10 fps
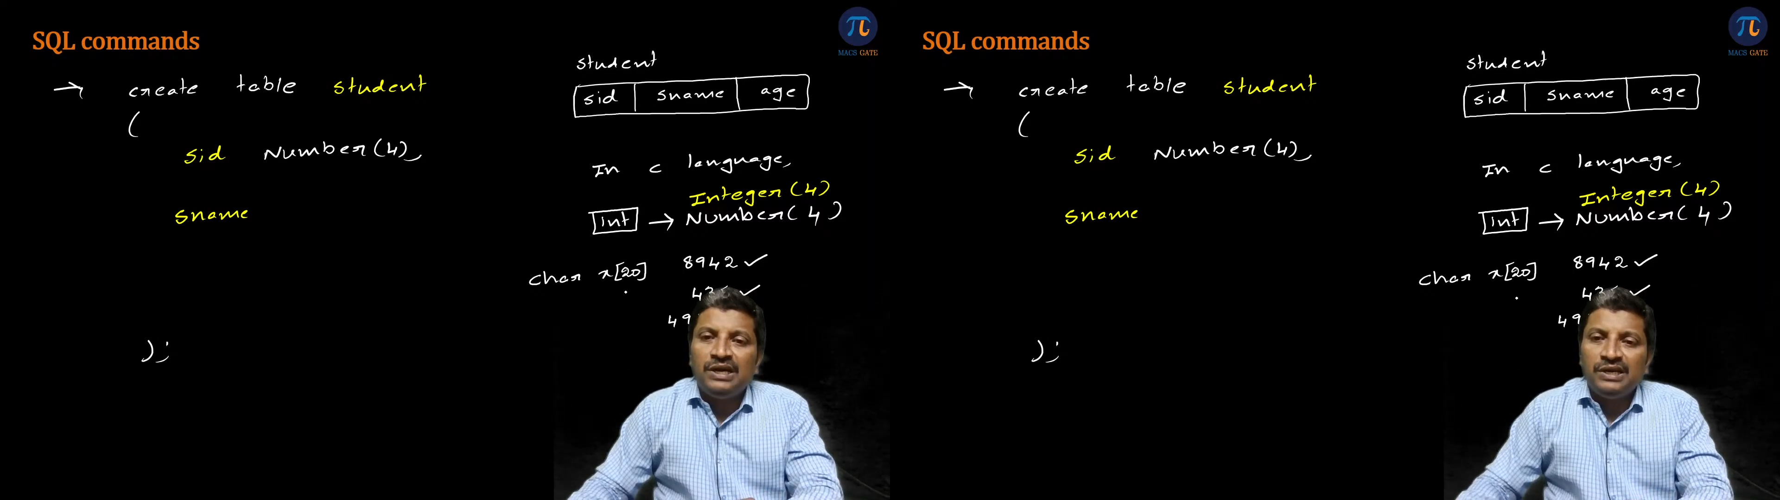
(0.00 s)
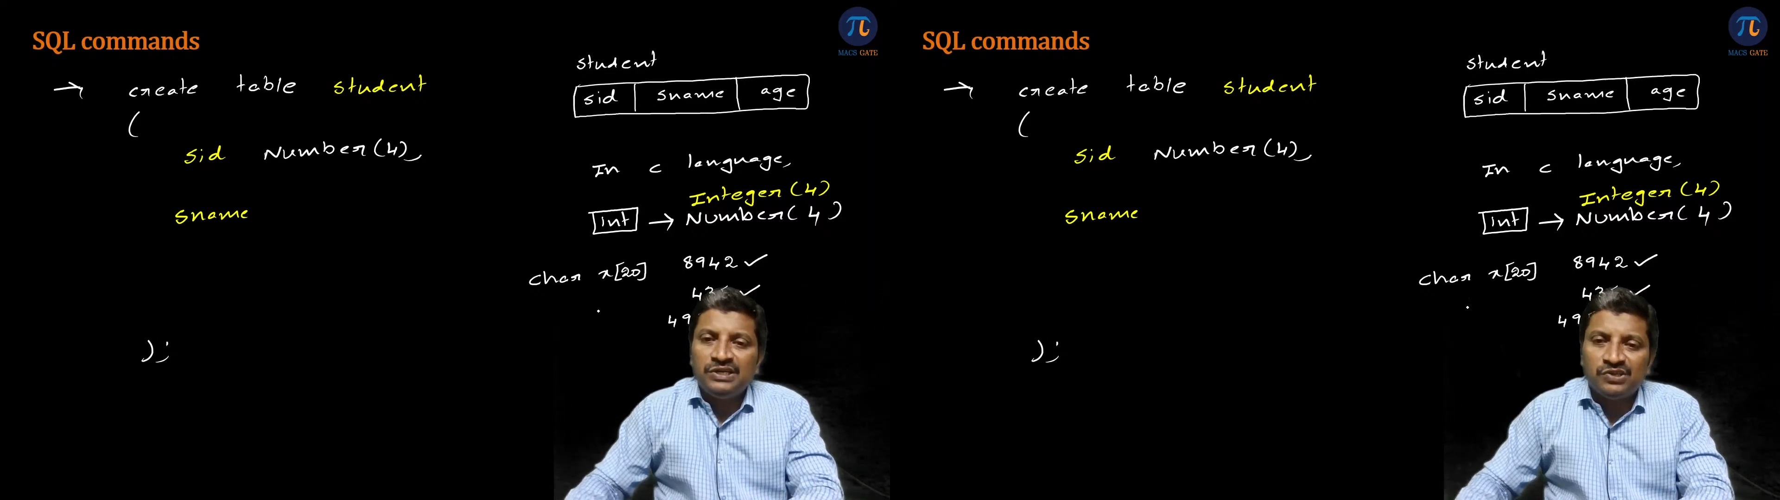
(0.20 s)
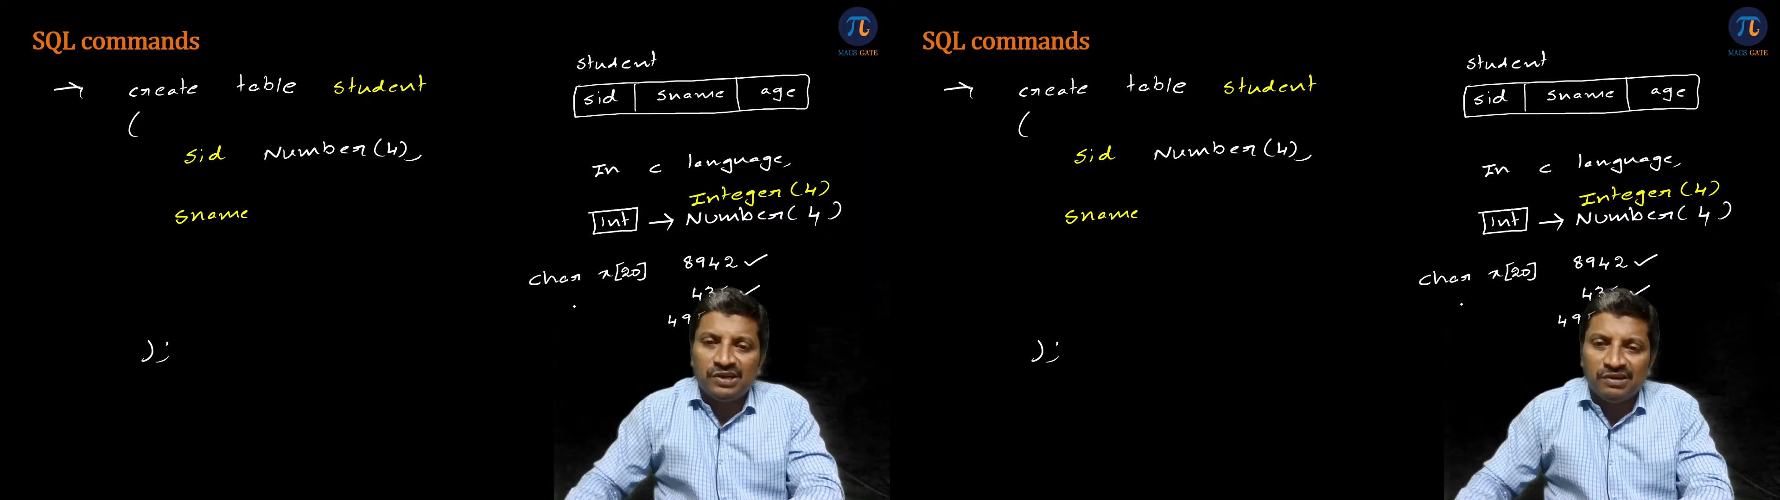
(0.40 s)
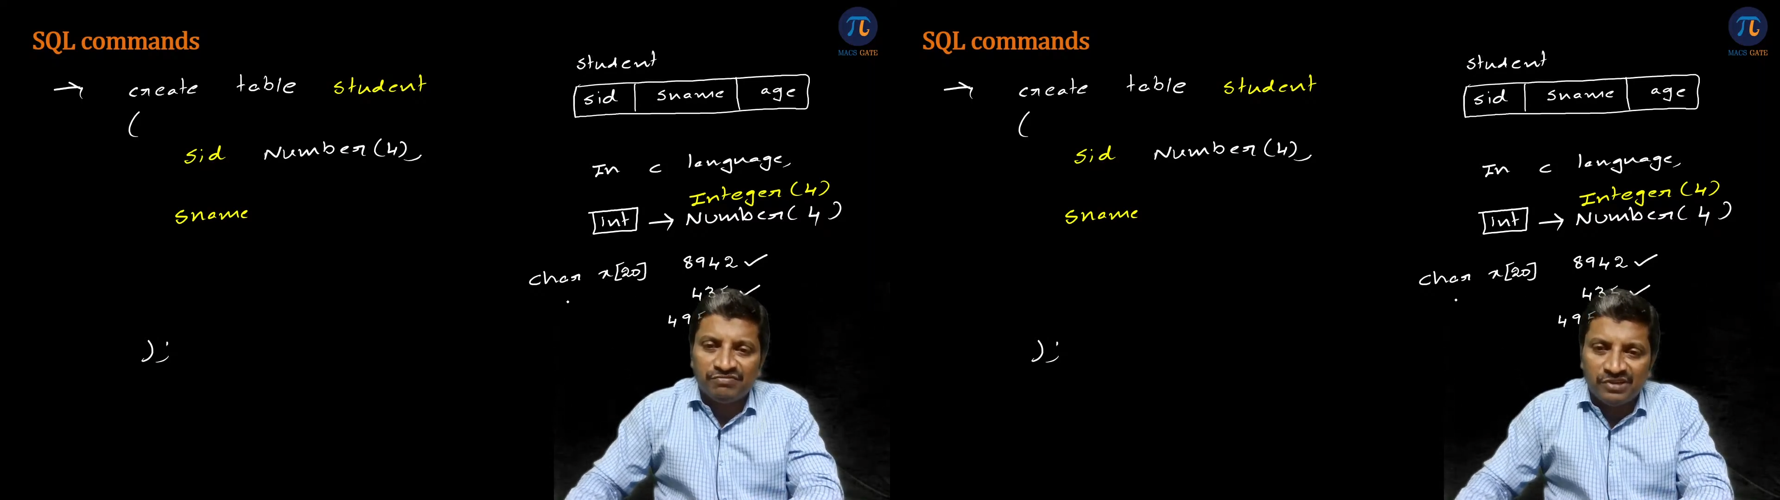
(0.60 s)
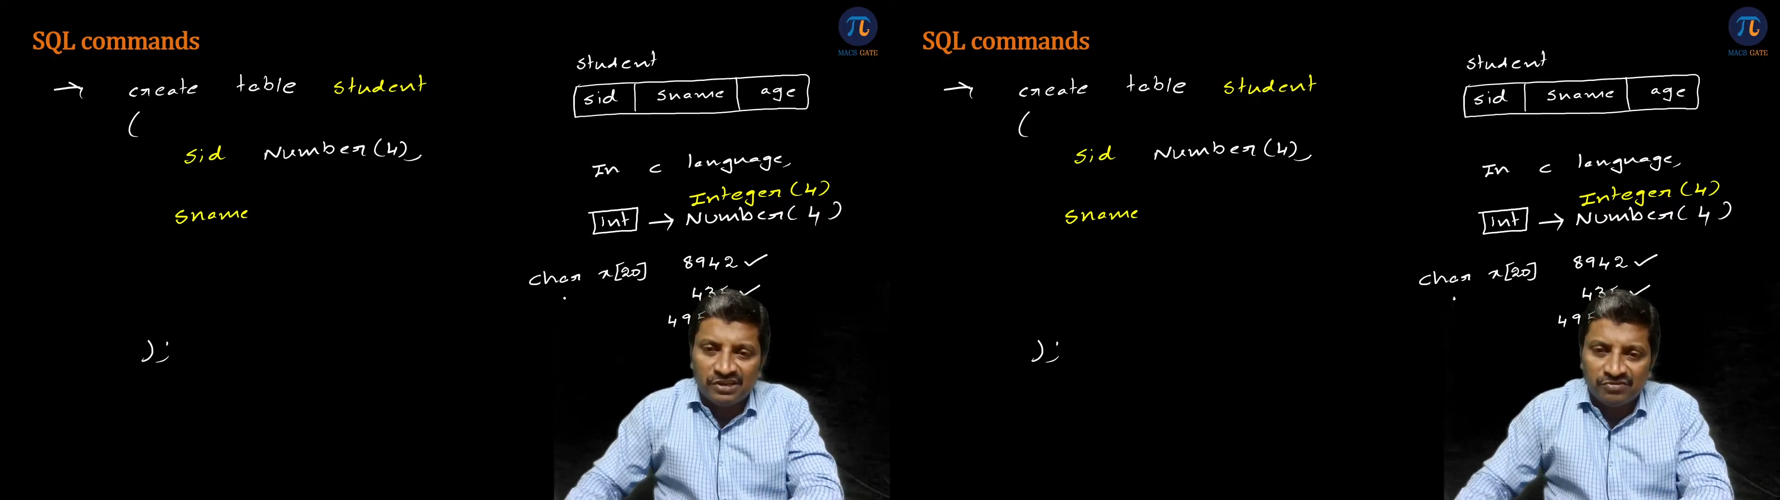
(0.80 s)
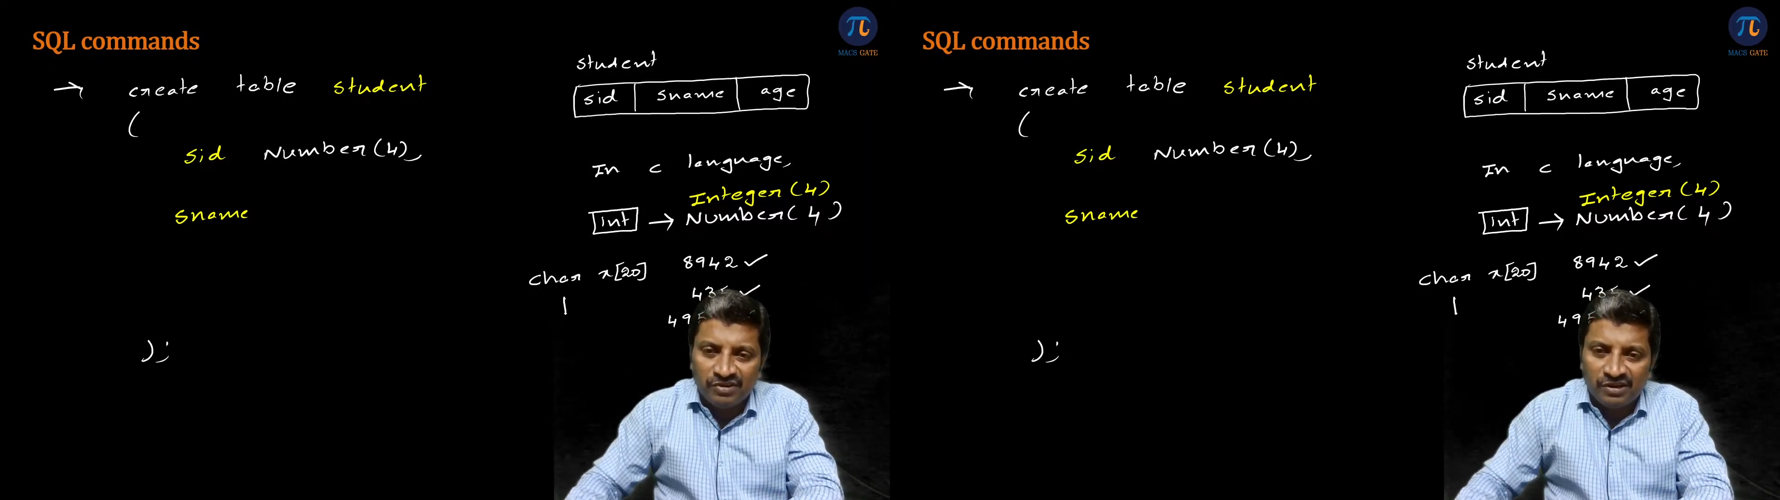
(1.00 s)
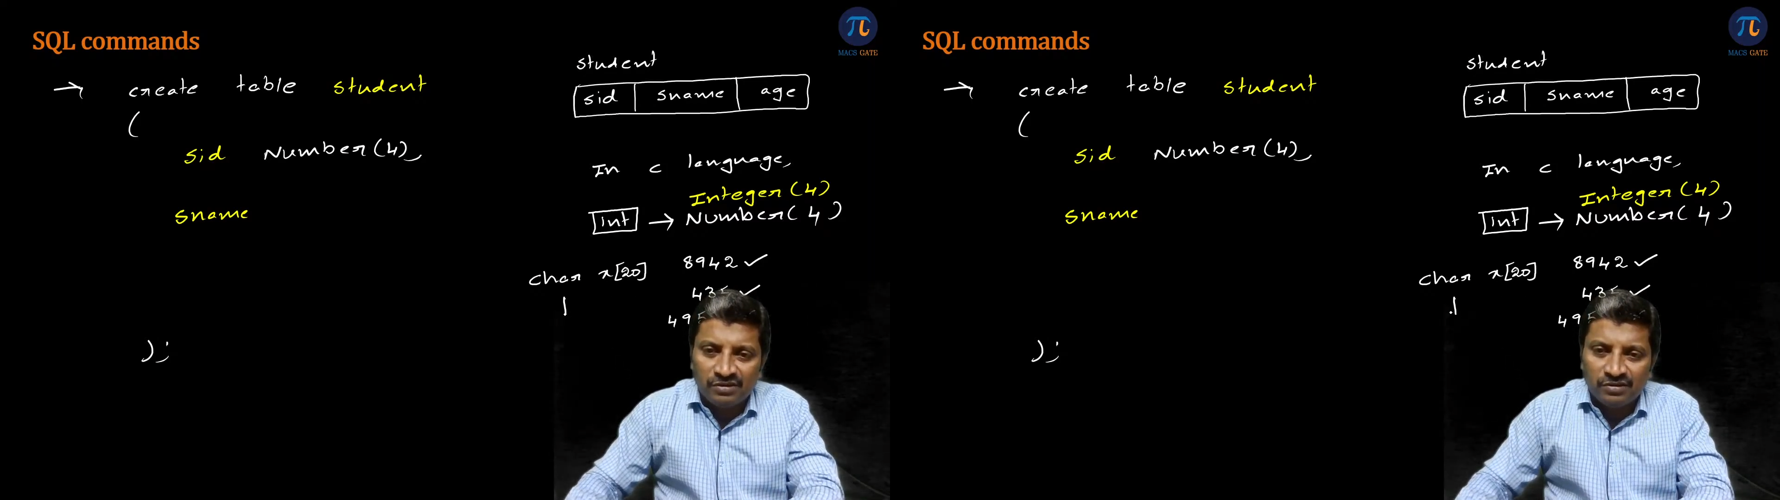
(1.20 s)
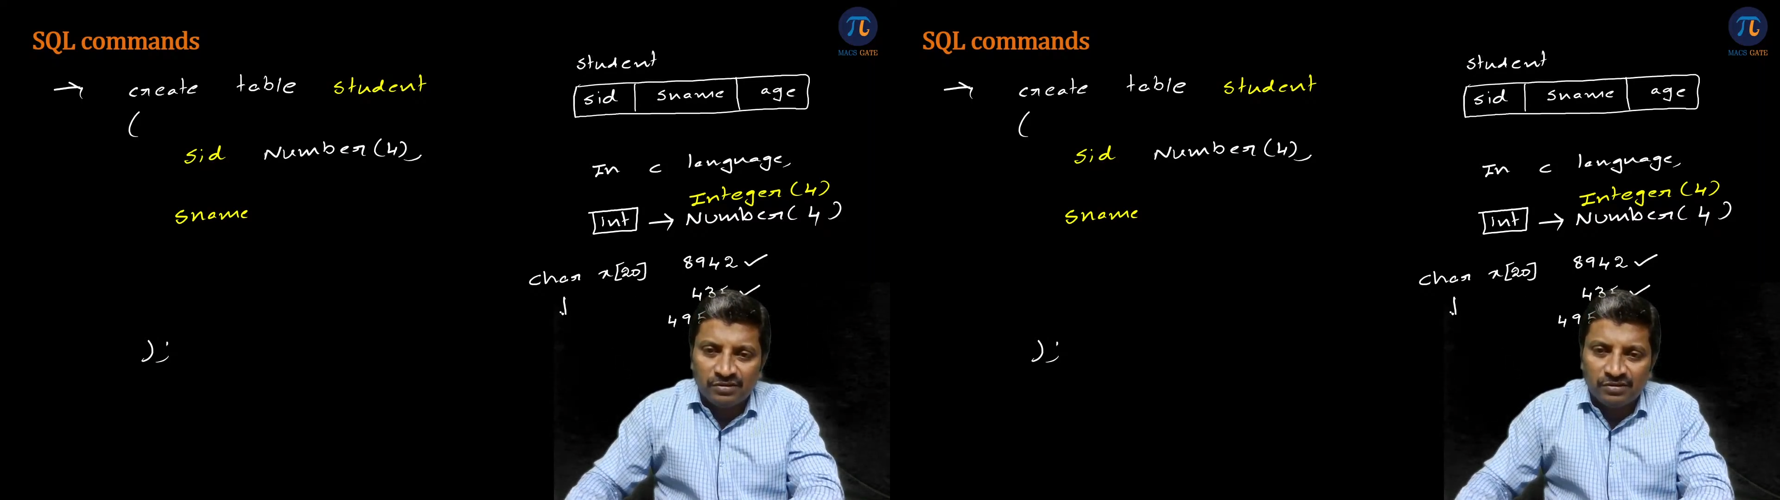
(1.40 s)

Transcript: Instead of that one,